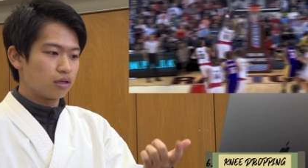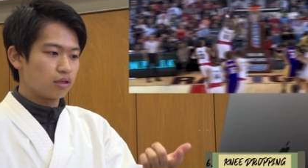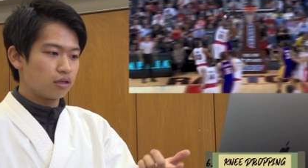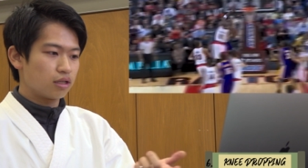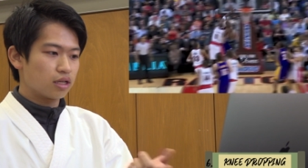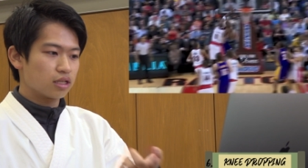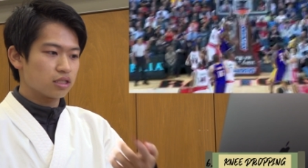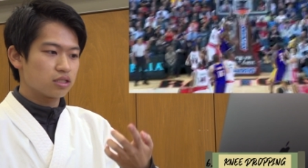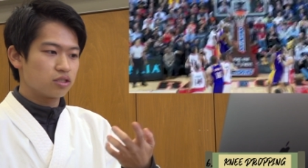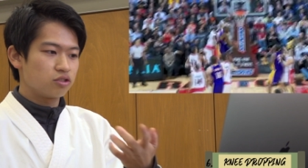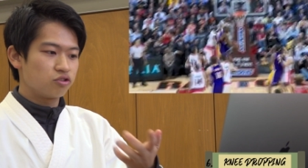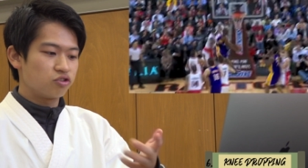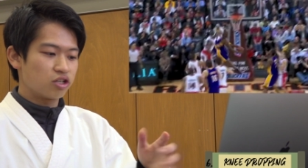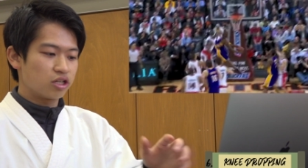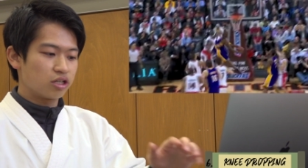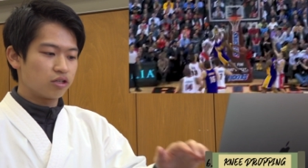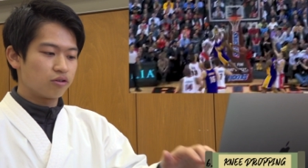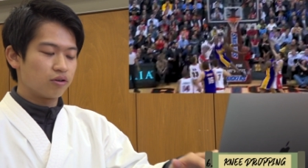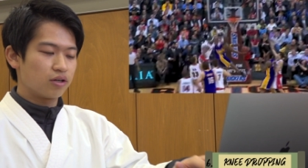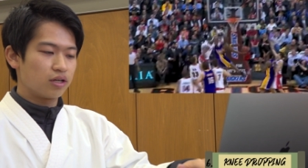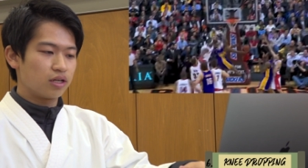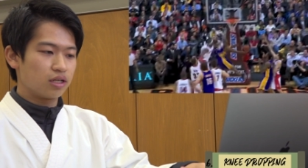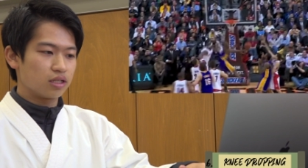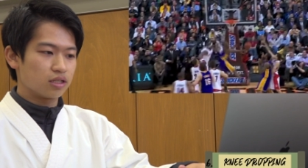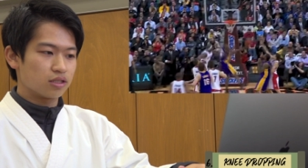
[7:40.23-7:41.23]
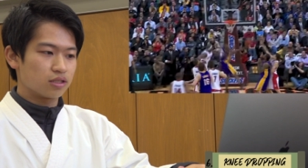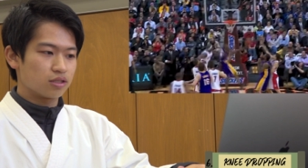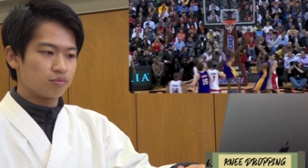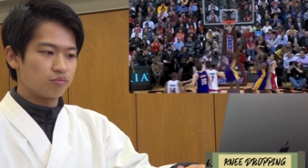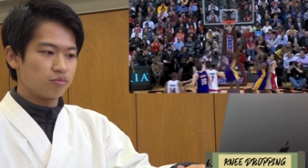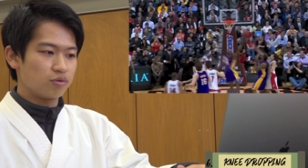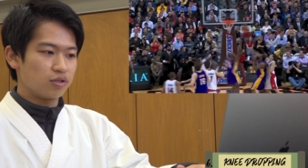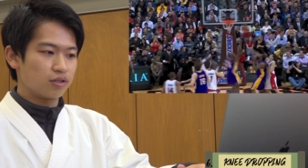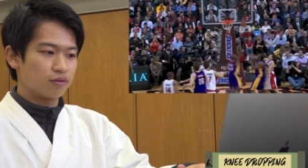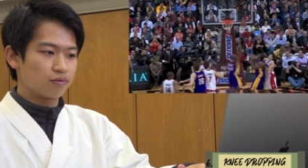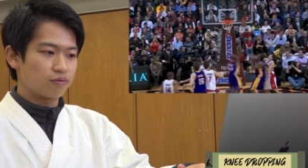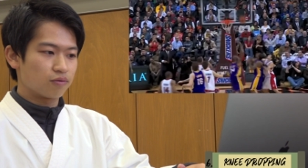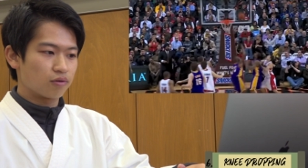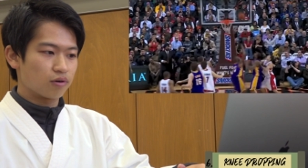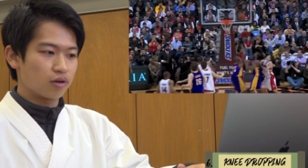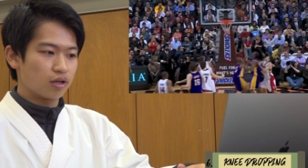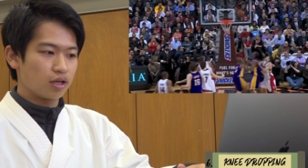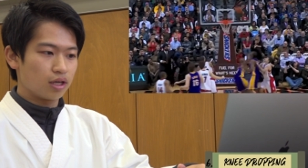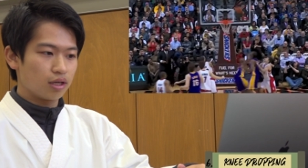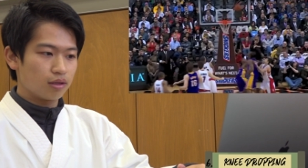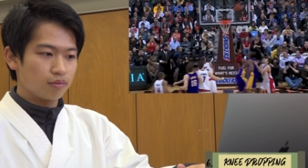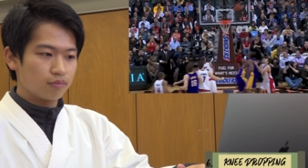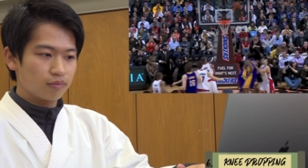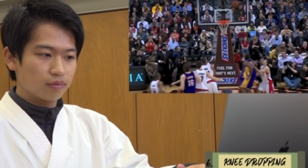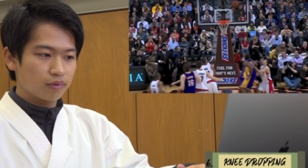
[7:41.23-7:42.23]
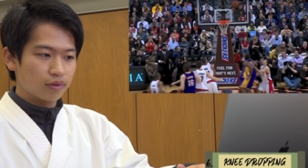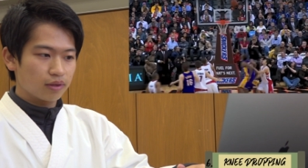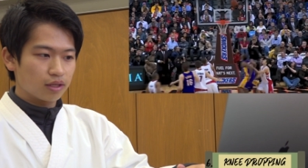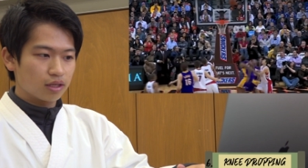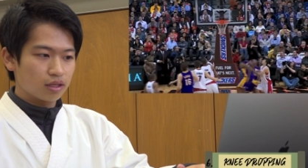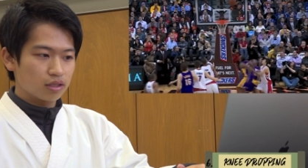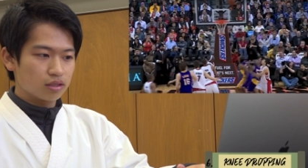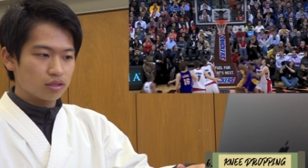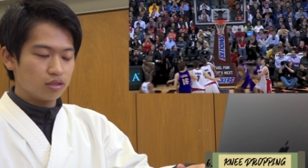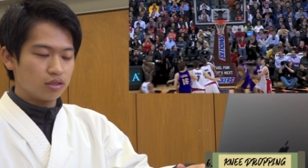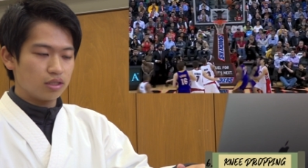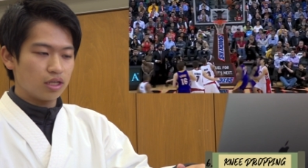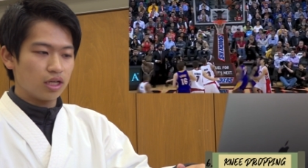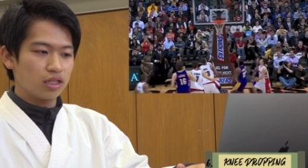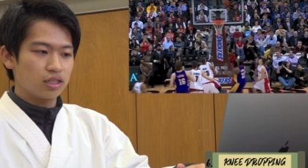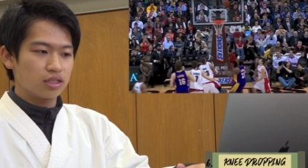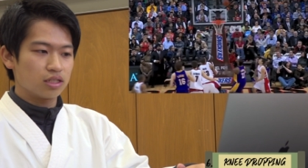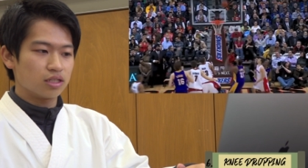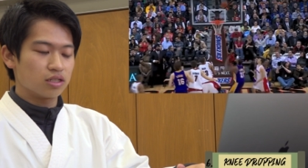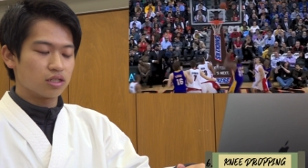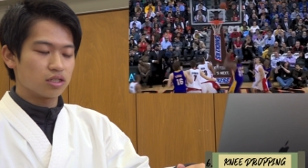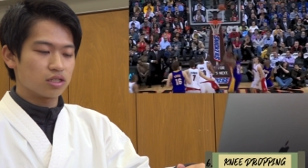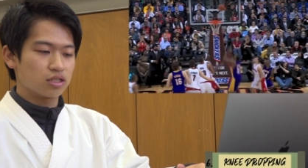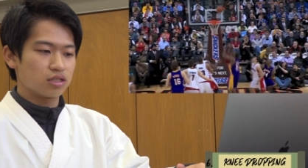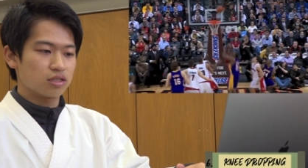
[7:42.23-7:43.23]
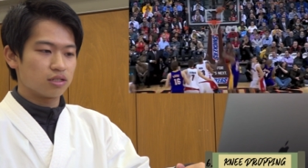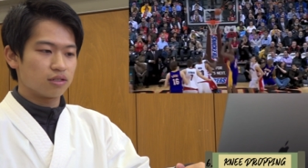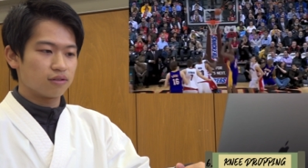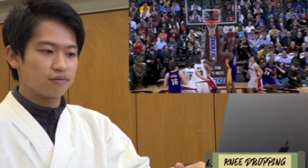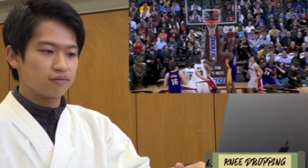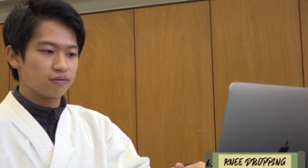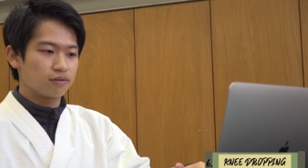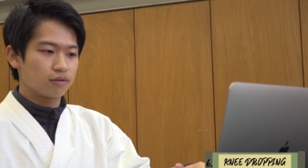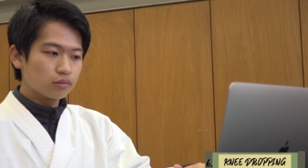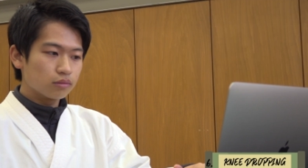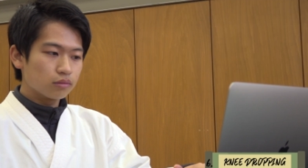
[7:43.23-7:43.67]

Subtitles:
That's generating speed for him to take the initiative.